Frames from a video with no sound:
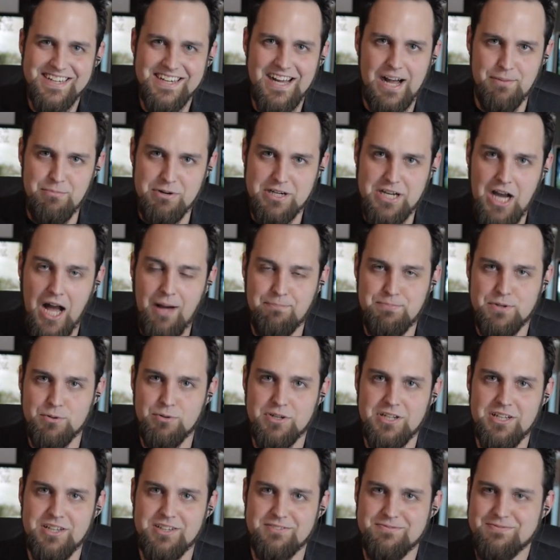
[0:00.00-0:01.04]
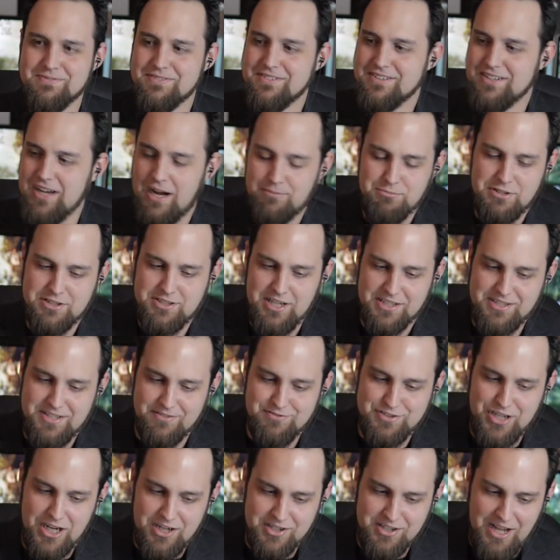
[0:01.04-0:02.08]
I'm a cop, you idiot. I'm
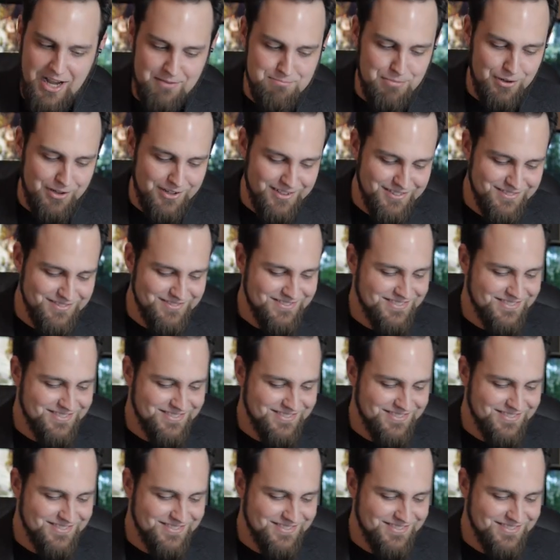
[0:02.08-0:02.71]
Detective John Campbell.